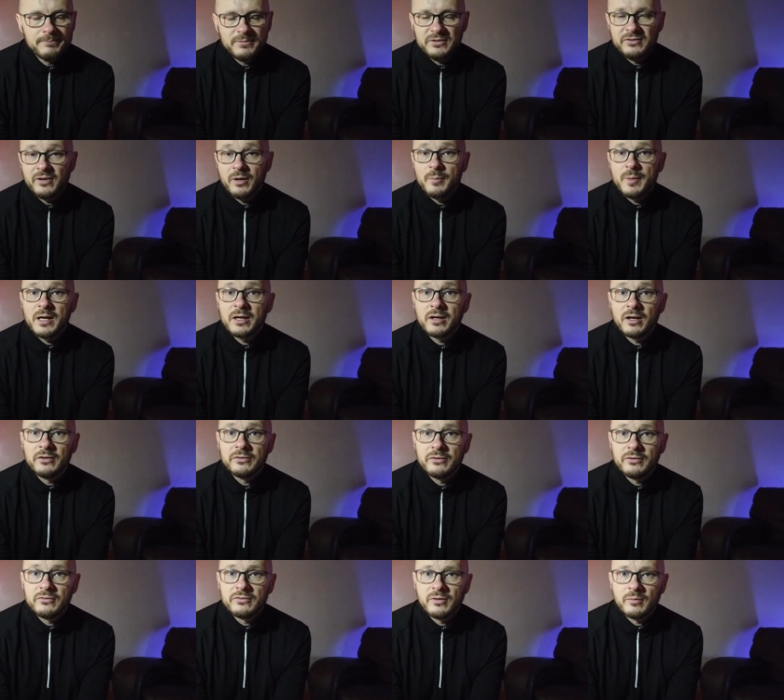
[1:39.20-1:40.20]
If you tell me I
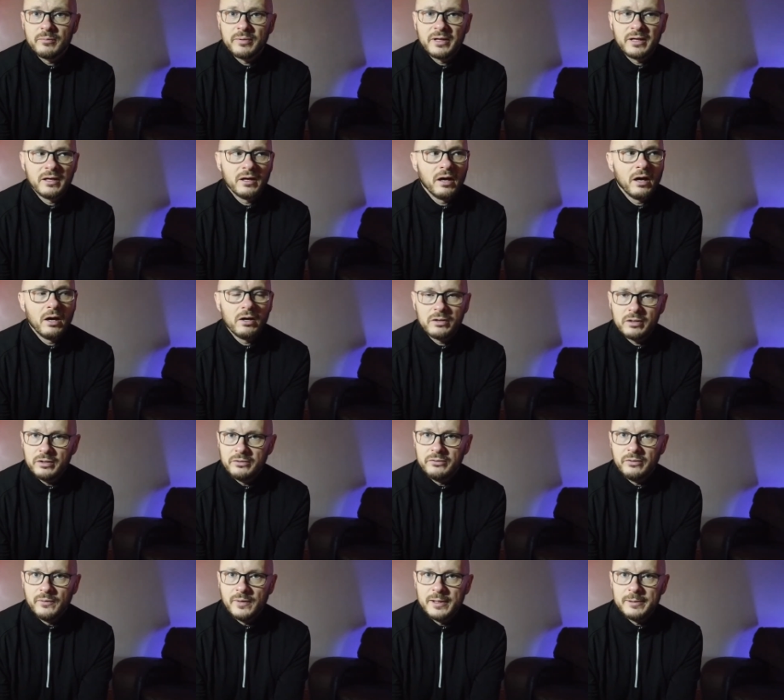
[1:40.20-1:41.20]
can't do something, I'll
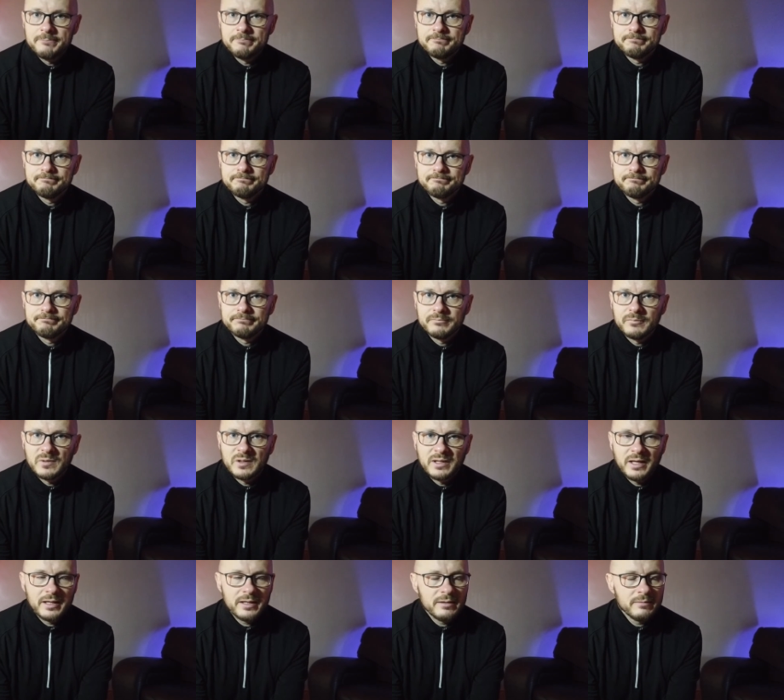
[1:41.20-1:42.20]
go do it.
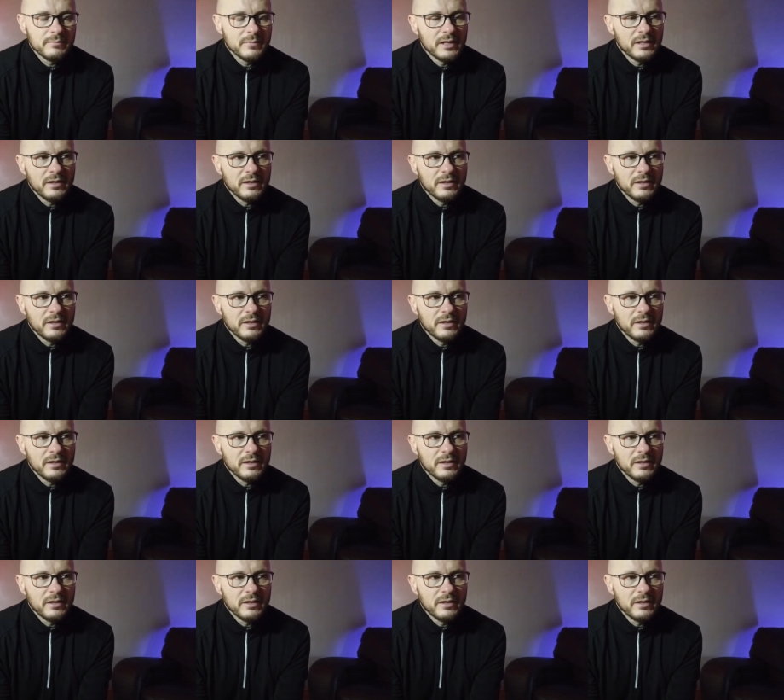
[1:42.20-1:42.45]
Okay.